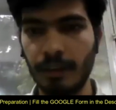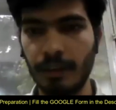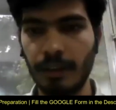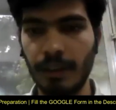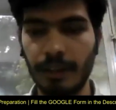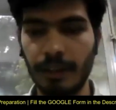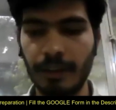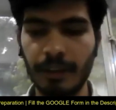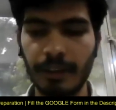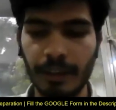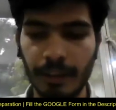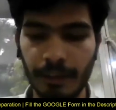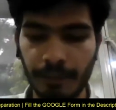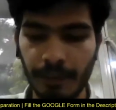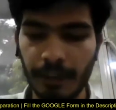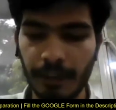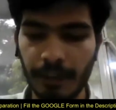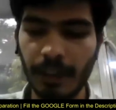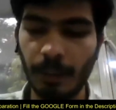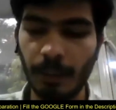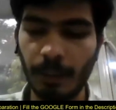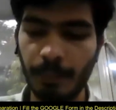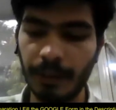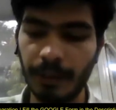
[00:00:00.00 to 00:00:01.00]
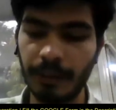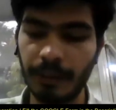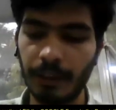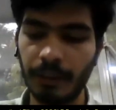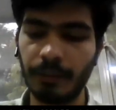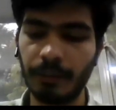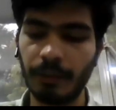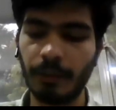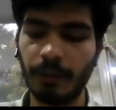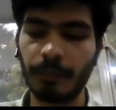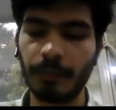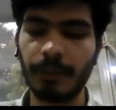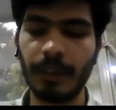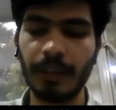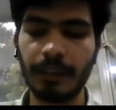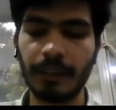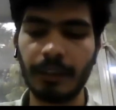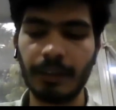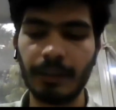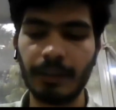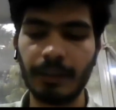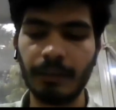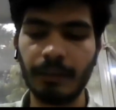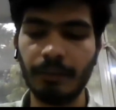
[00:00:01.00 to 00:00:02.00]
uh, that is inverse Laplace transform
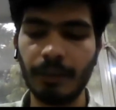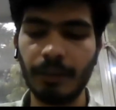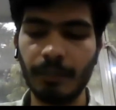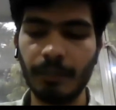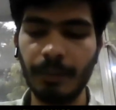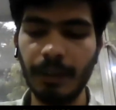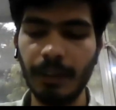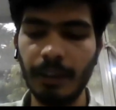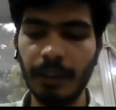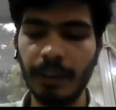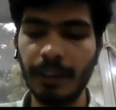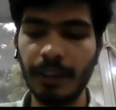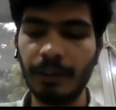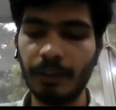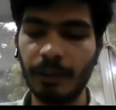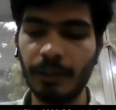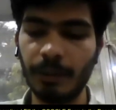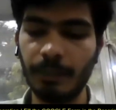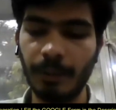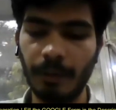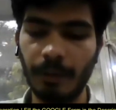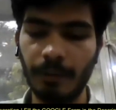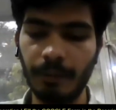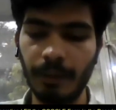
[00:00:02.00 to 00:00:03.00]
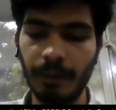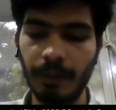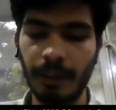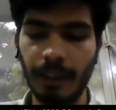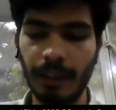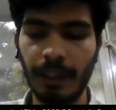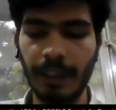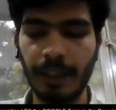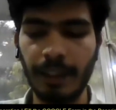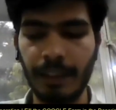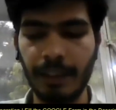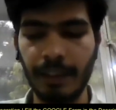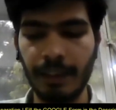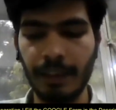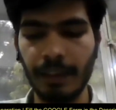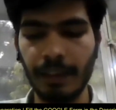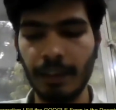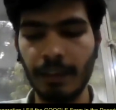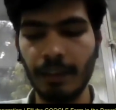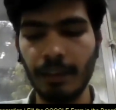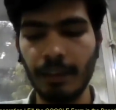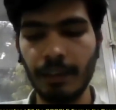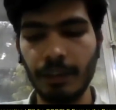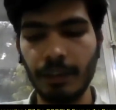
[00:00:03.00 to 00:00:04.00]
of that system, will be e to the power at
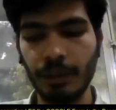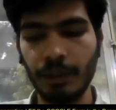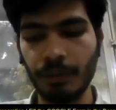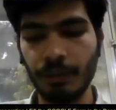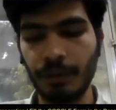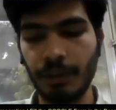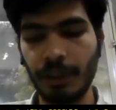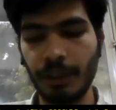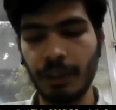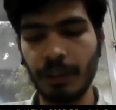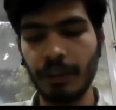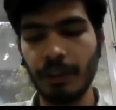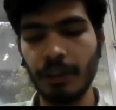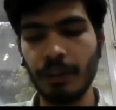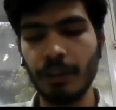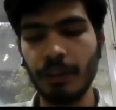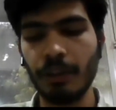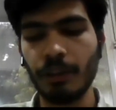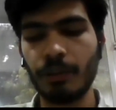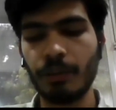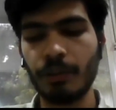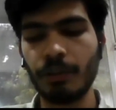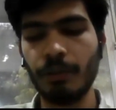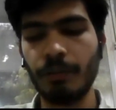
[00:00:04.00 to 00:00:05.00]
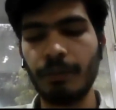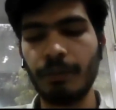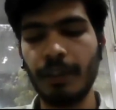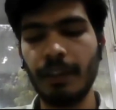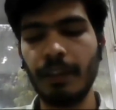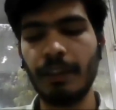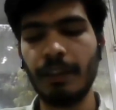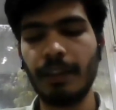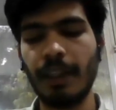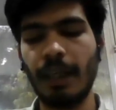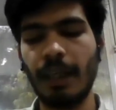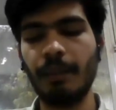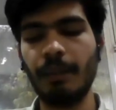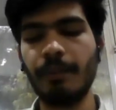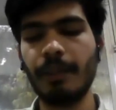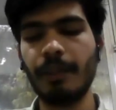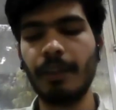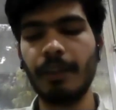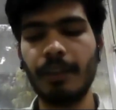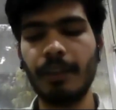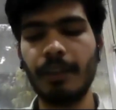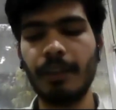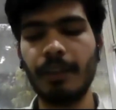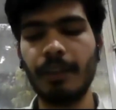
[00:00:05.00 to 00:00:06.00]
ut. So when
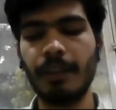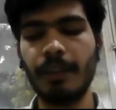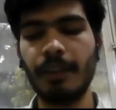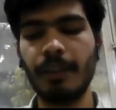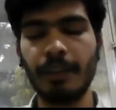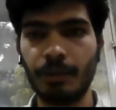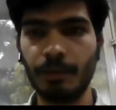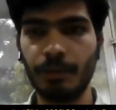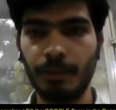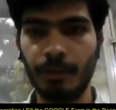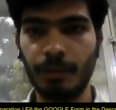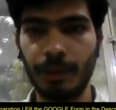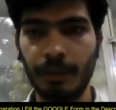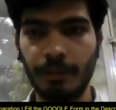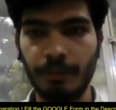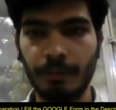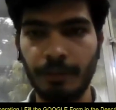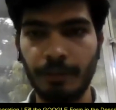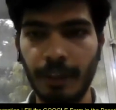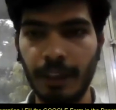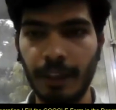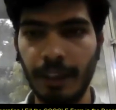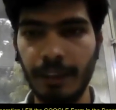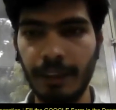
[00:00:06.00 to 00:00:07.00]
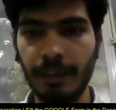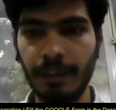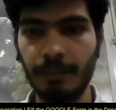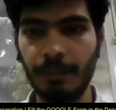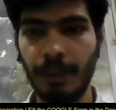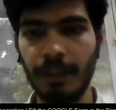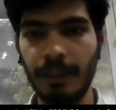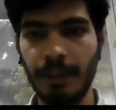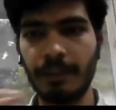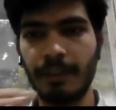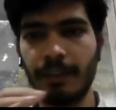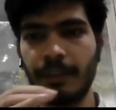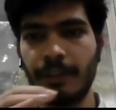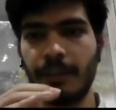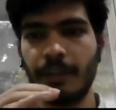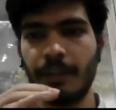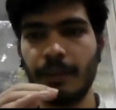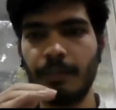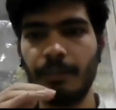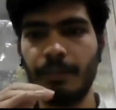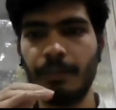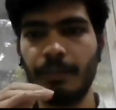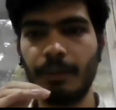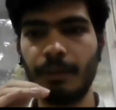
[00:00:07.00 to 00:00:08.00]
time tends to infinite, my
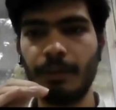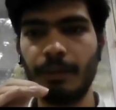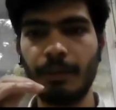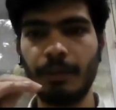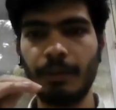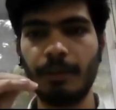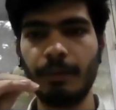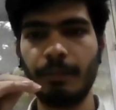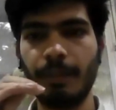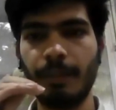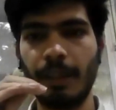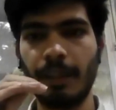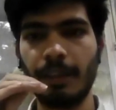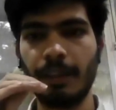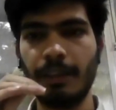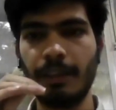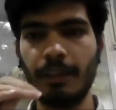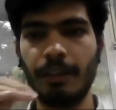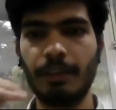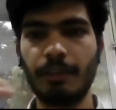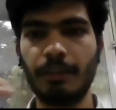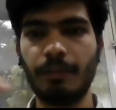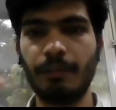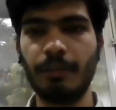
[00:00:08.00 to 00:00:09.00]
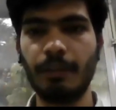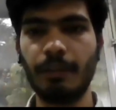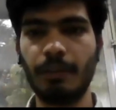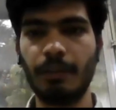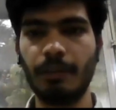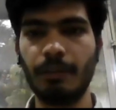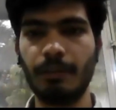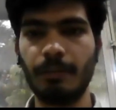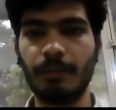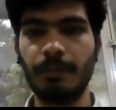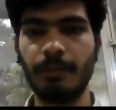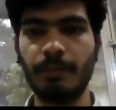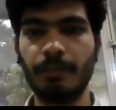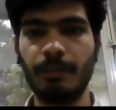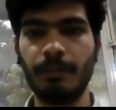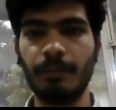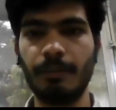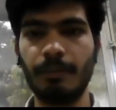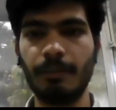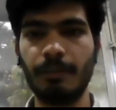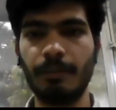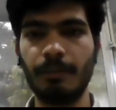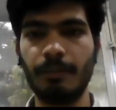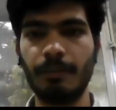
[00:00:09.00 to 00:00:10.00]
system's uh, magnitude will
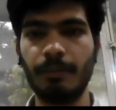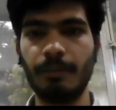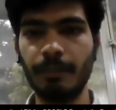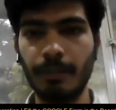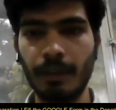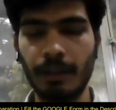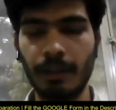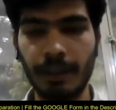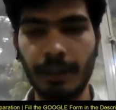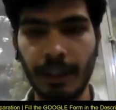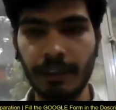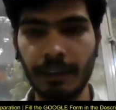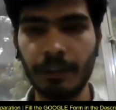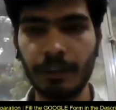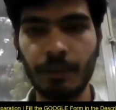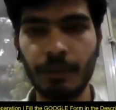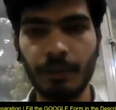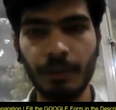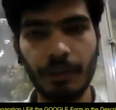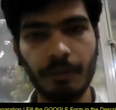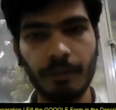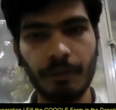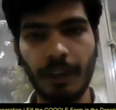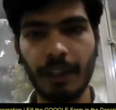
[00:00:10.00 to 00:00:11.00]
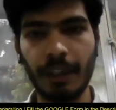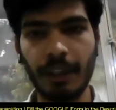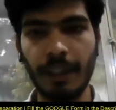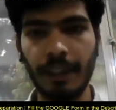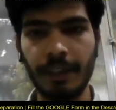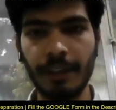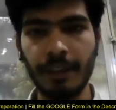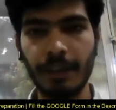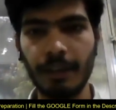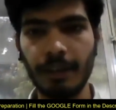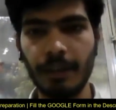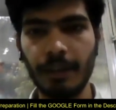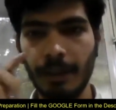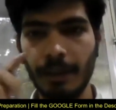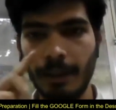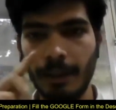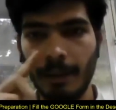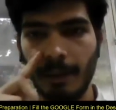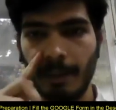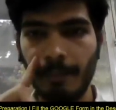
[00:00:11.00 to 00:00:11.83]
become uh, tends to infinite.